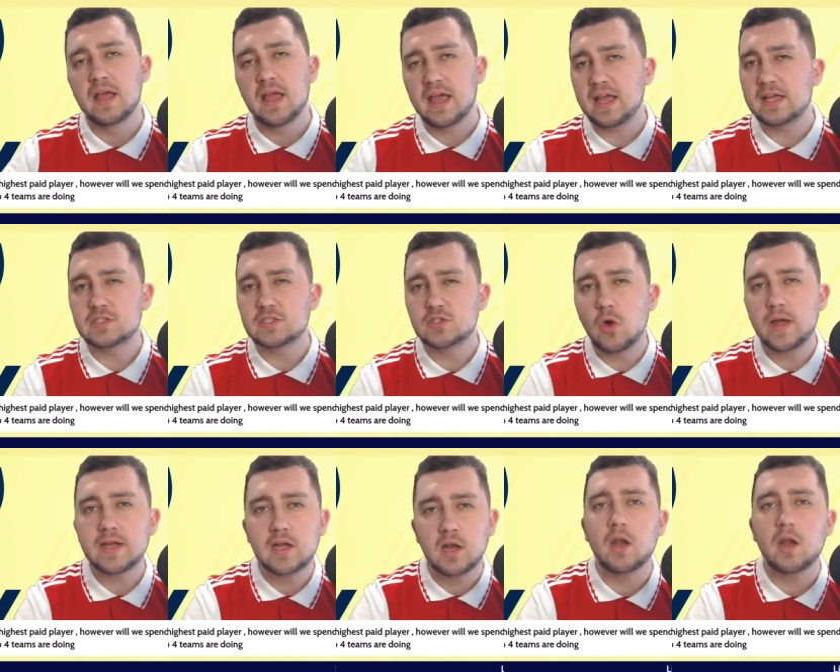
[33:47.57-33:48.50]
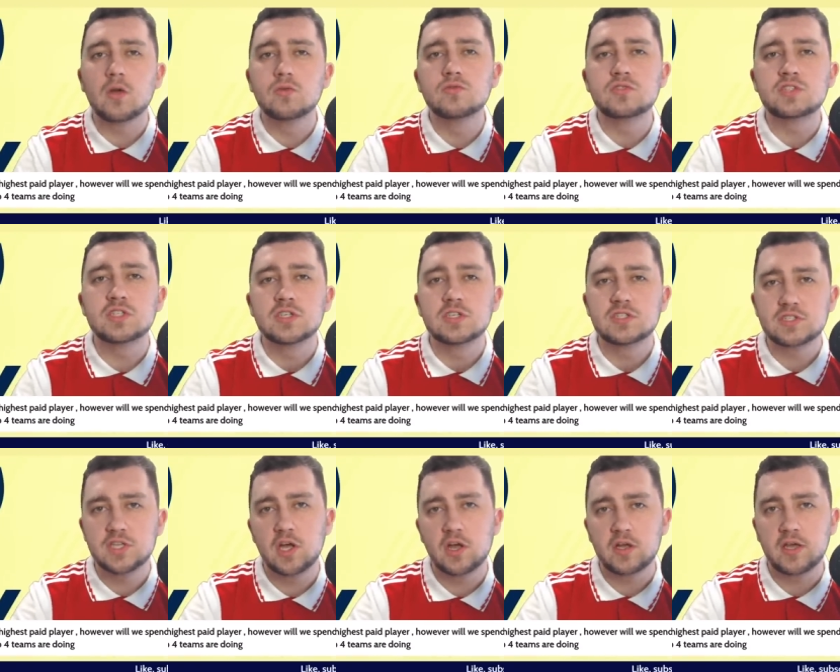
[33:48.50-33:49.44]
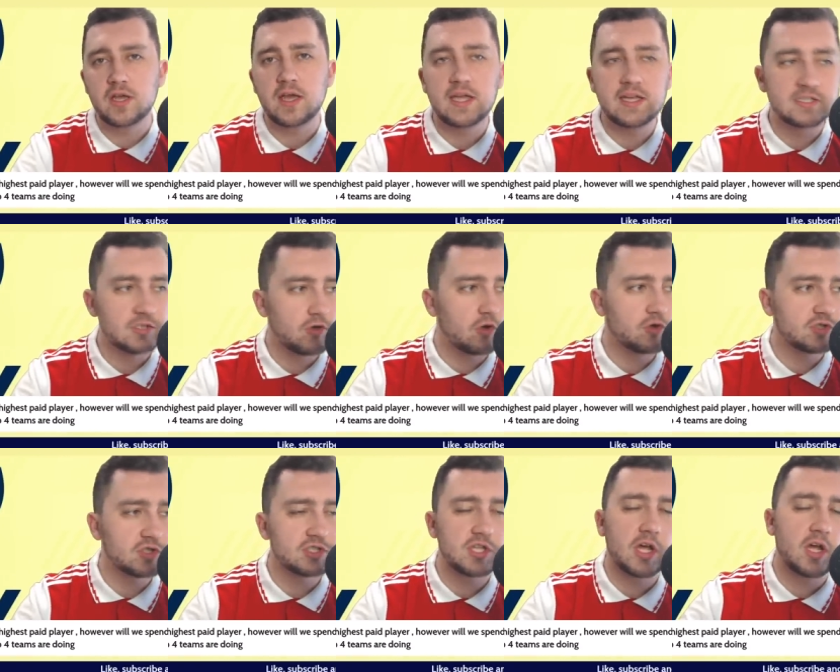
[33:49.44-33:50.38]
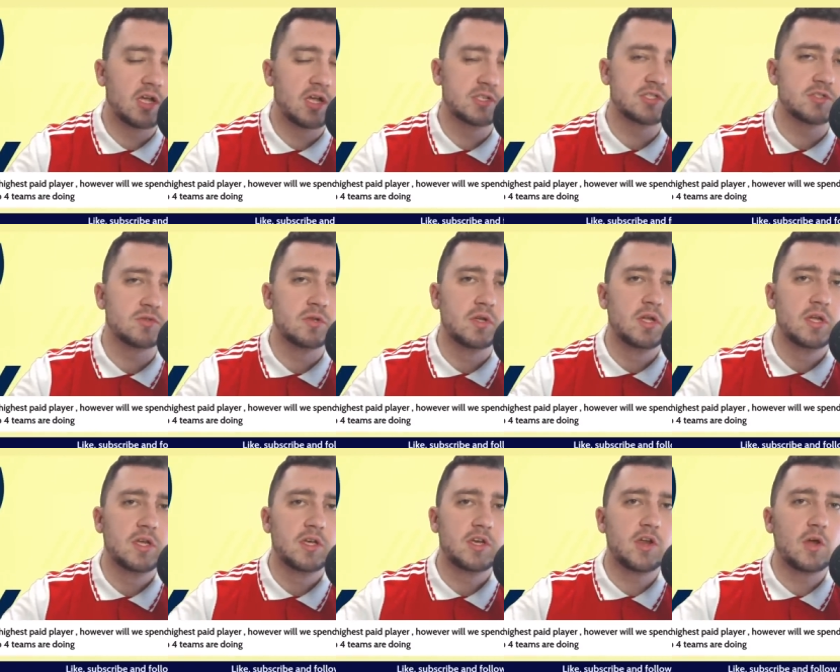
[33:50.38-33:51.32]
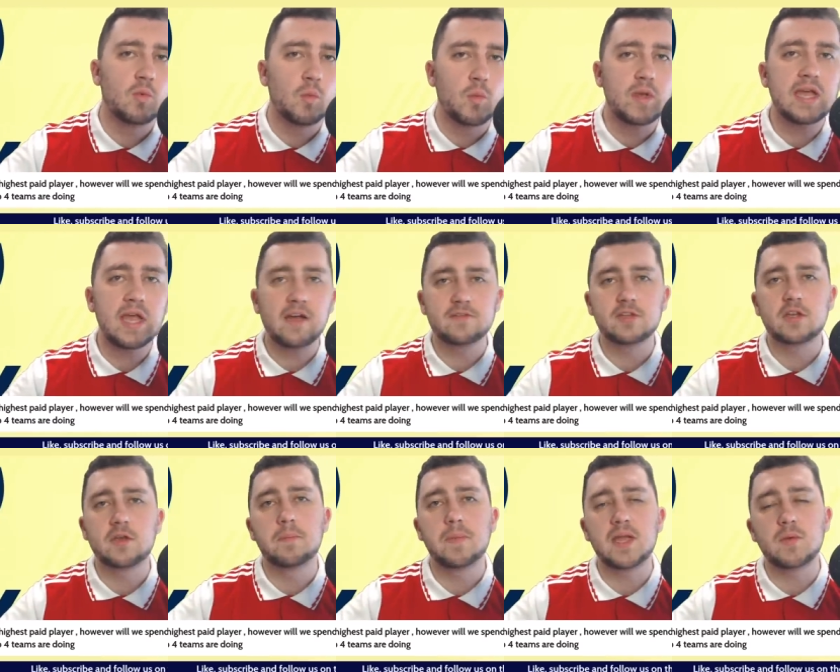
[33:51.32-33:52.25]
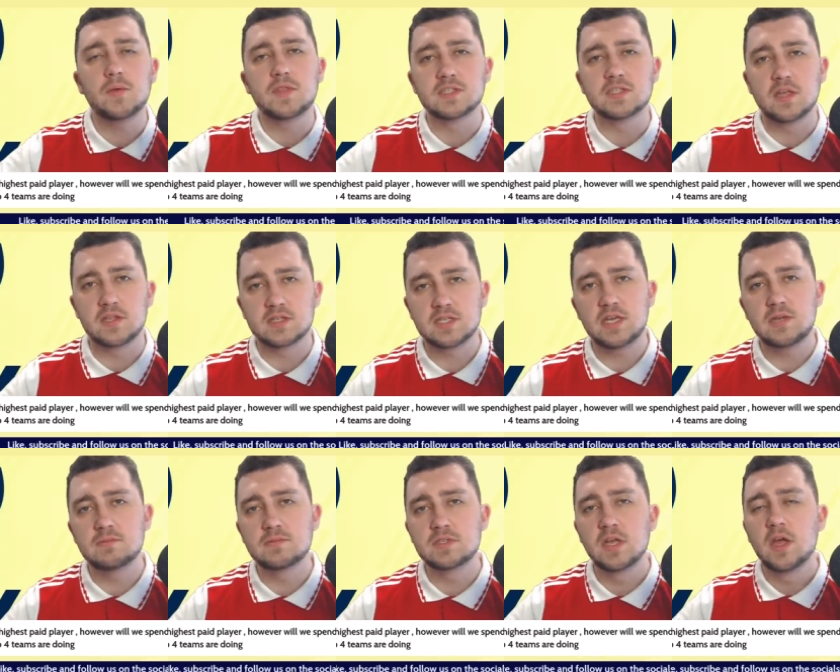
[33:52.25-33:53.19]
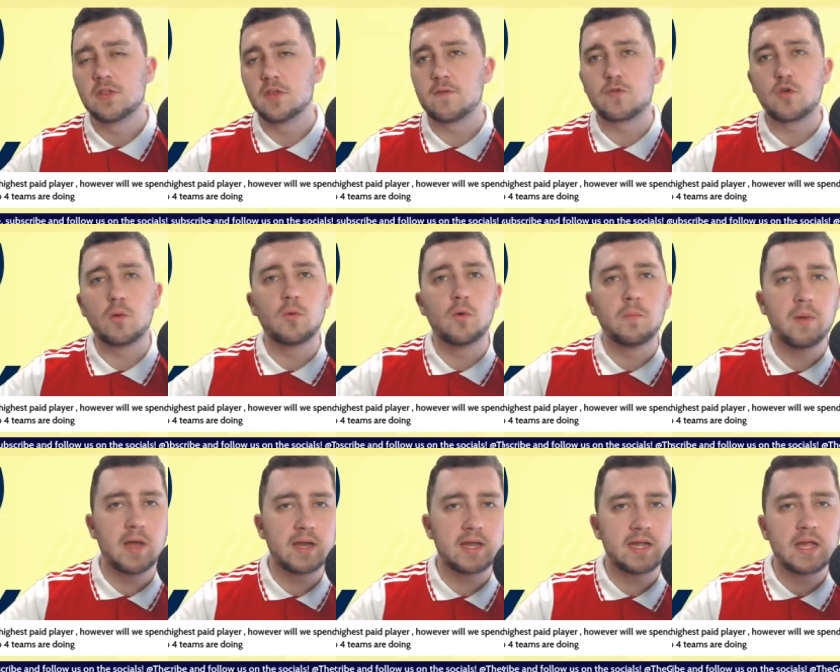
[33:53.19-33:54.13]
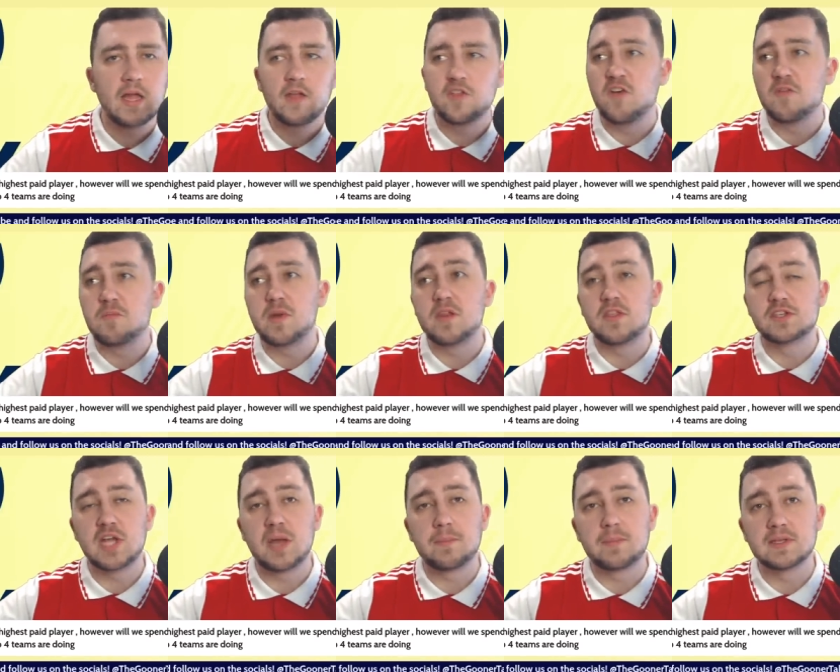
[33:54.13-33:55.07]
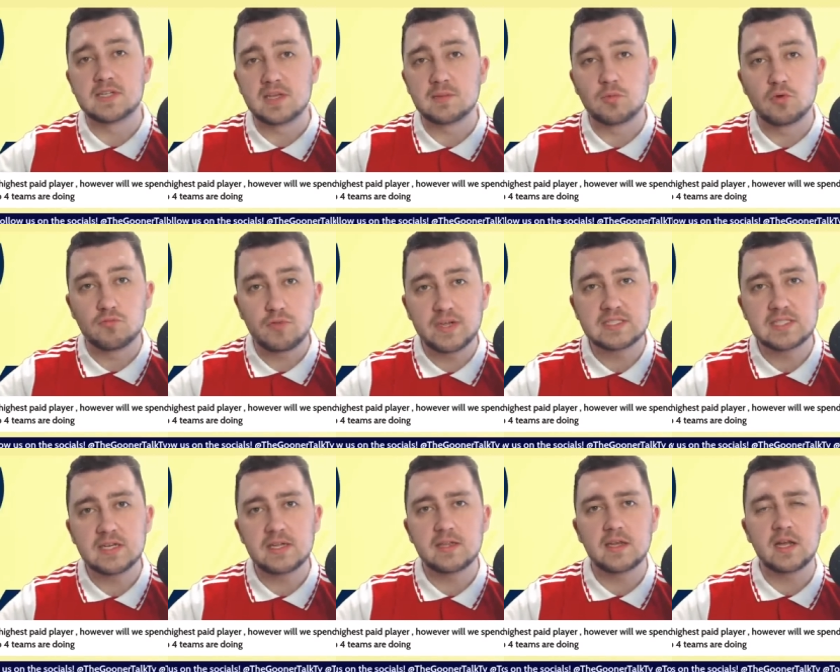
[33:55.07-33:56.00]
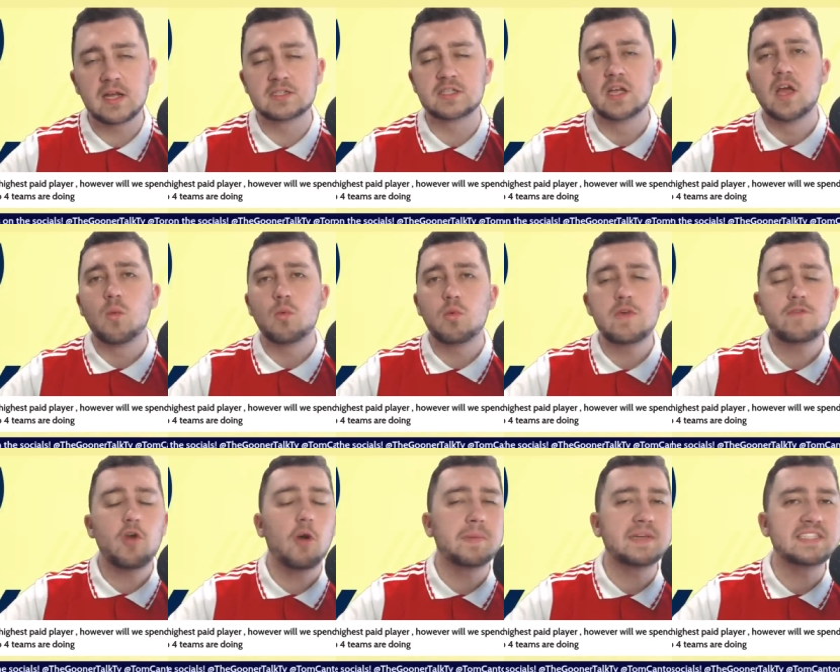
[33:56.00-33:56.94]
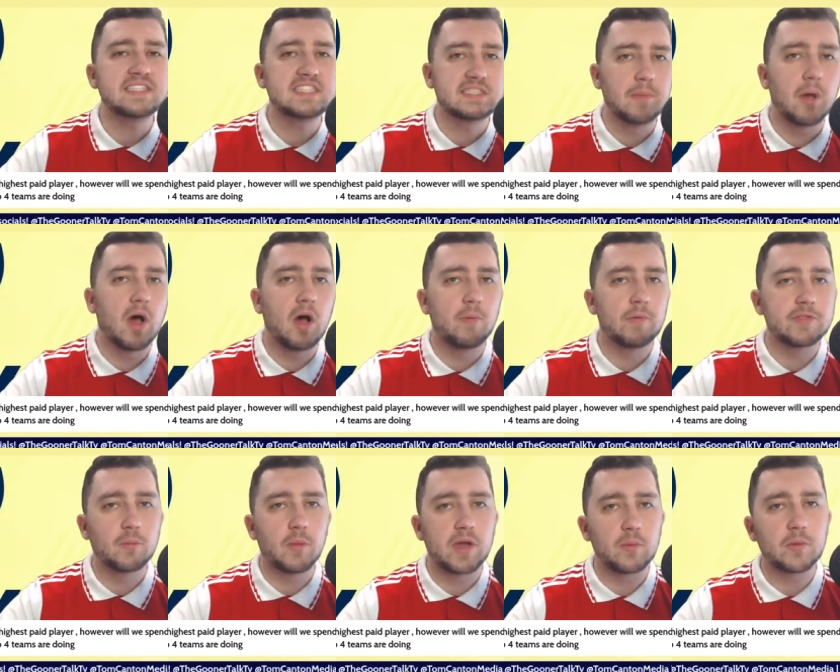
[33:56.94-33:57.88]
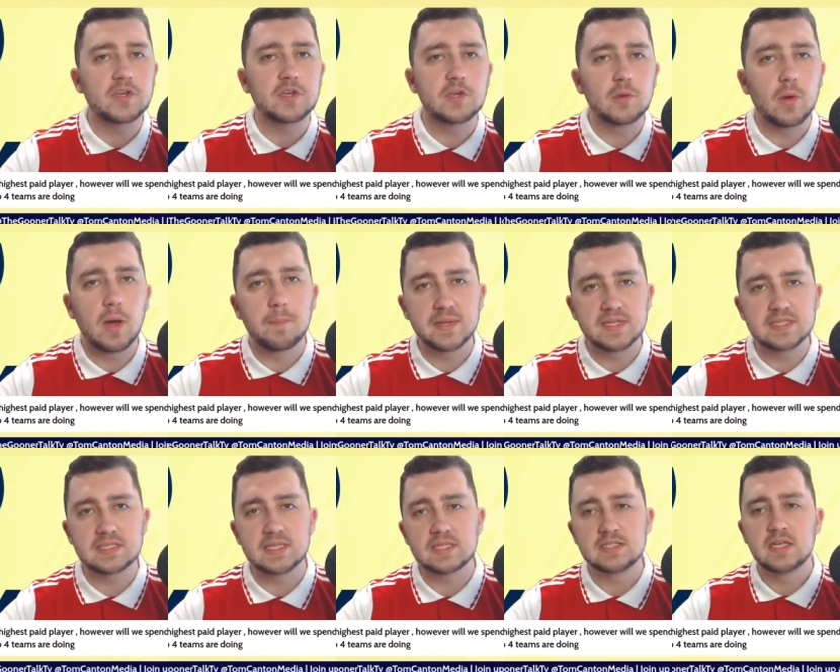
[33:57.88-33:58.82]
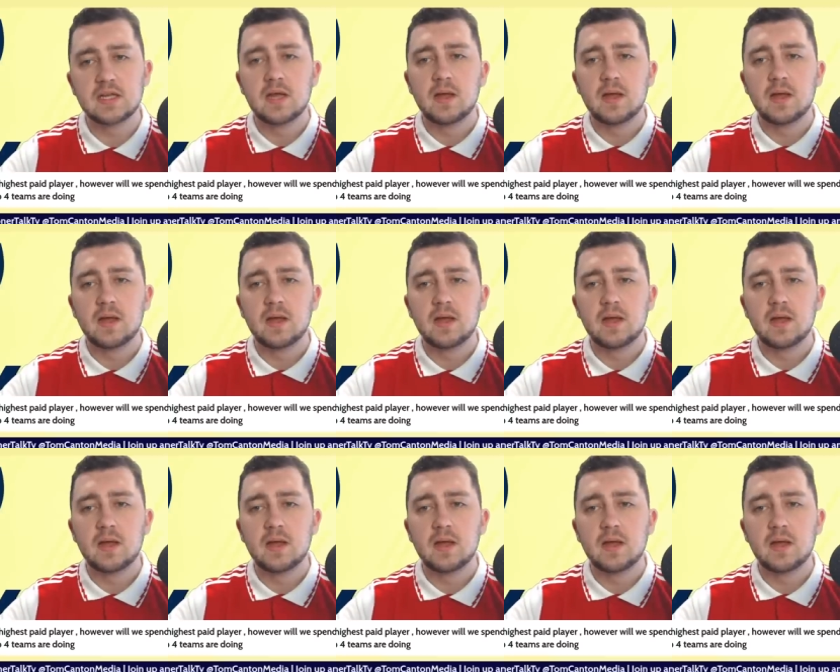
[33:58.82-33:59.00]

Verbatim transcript: It is not a closed circuit, it is not just Arsenal. You know, we have to compete with these other teams that have got more money, that have been in the Champions League more recently than us. We've got to be smart with the way we do our business.